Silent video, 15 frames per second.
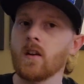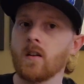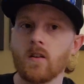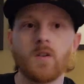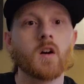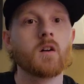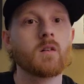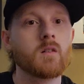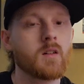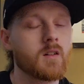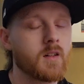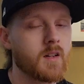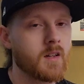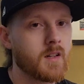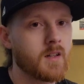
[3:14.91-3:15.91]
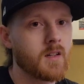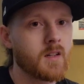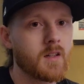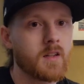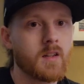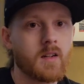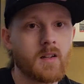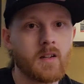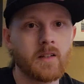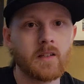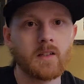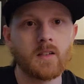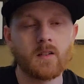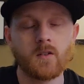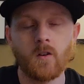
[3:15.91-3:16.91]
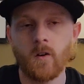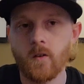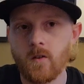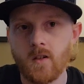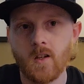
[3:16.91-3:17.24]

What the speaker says: No. And all you